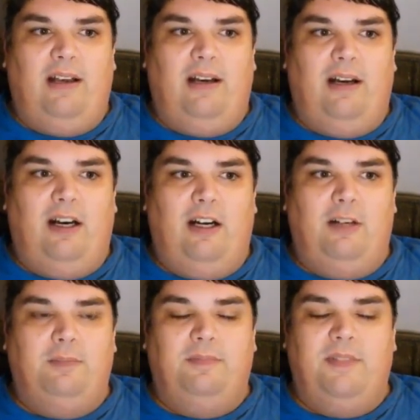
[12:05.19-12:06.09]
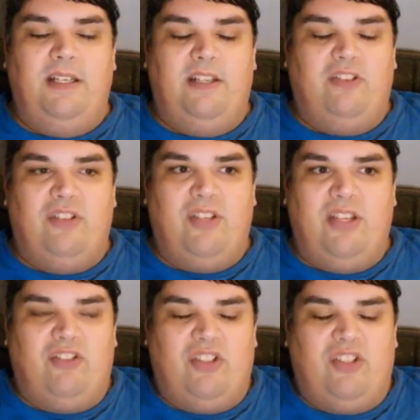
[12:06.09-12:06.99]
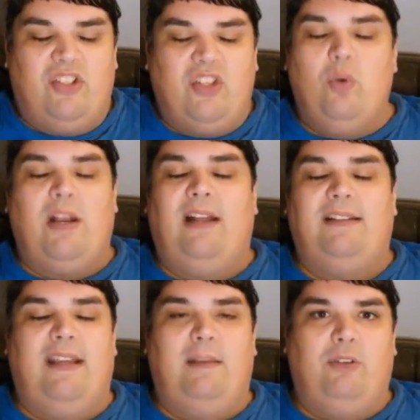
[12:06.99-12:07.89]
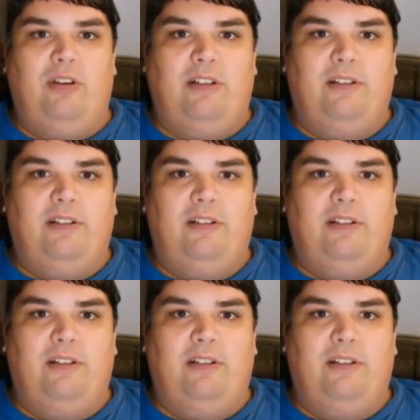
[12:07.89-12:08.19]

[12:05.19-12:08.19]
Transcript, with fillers: Um, it, it's just it's just so goddamn good.